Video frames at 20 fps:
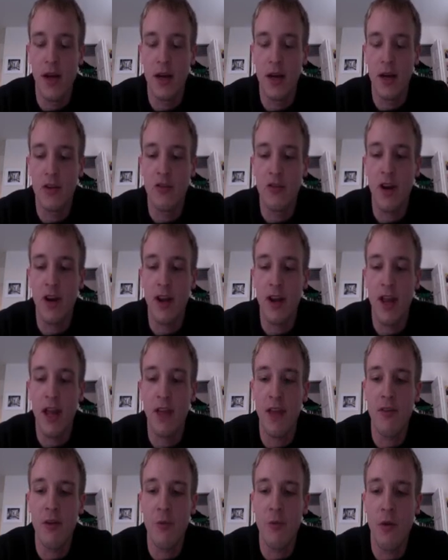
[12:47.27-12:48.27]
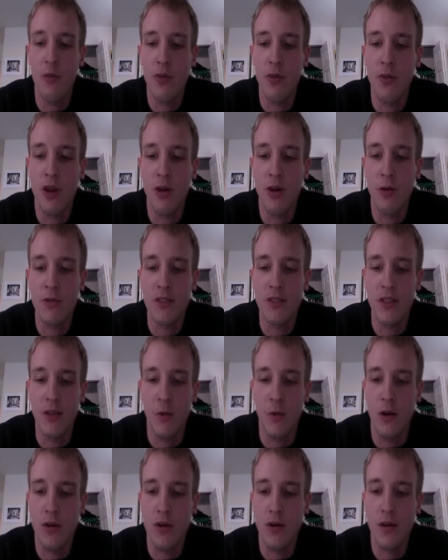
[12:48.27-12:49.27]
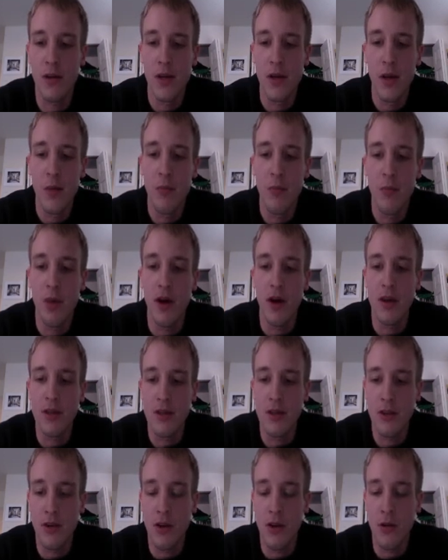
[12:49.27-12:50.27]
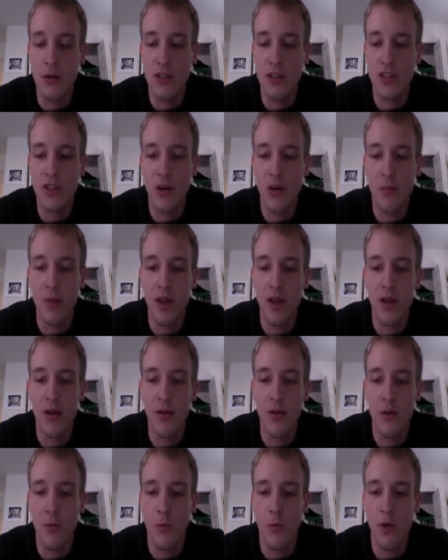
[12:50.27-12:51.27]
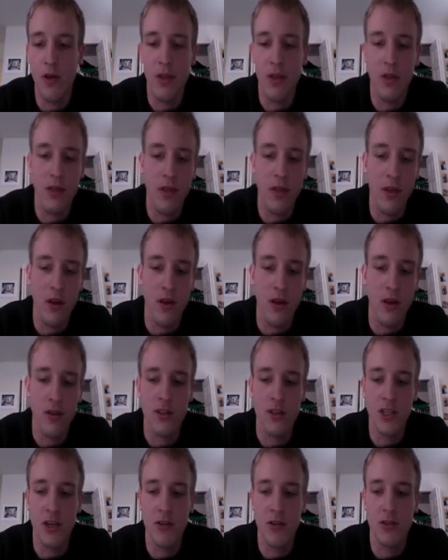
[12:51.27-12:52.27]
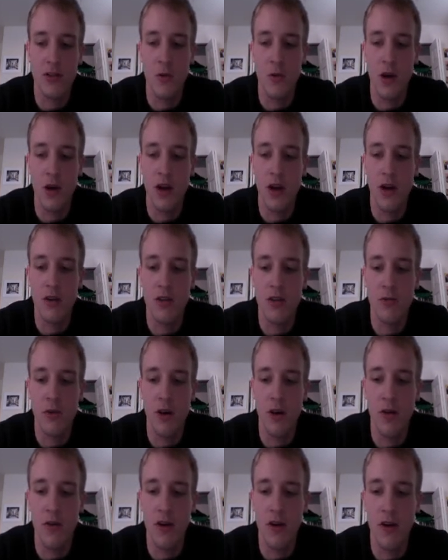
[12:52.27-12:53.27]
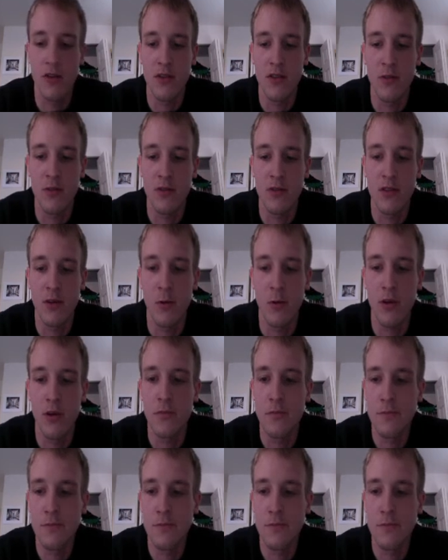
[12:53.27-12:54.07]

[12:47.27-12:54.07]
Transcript: Grand Haven won't be hosting one. But you can always jump in with the other challenge workout as well if Aaron's hosting one.